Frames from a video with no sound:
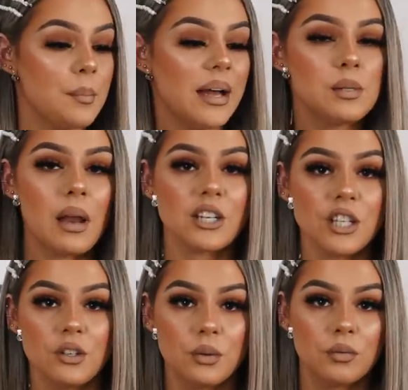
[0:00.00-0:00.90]
I may as well
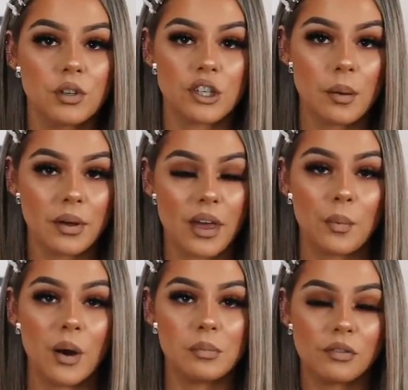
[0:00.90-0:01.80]
actually do the jumper that
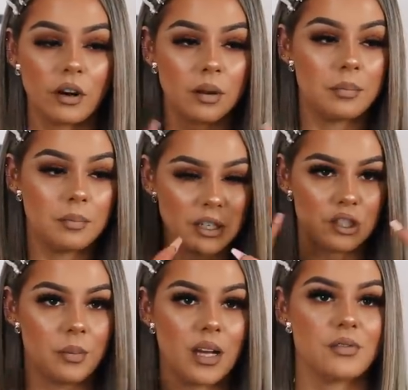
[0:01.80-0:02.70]
I'm wearing before my
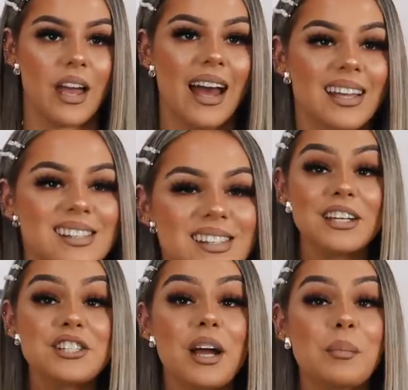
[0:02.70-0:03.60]
stupid ass forgets.
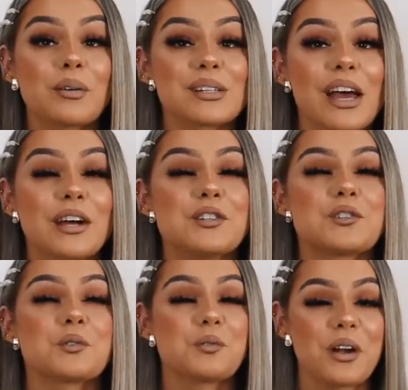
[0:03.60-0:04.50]
This jumper is a
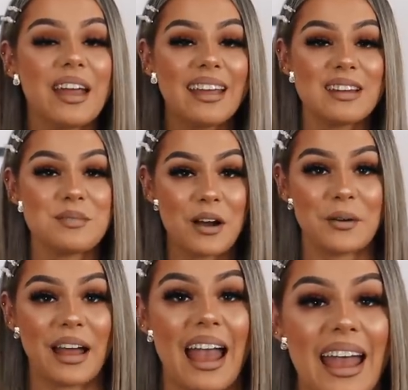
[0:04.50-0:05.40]
dream,
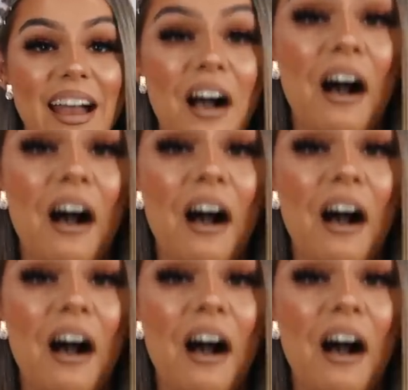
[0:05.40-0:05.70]
okay?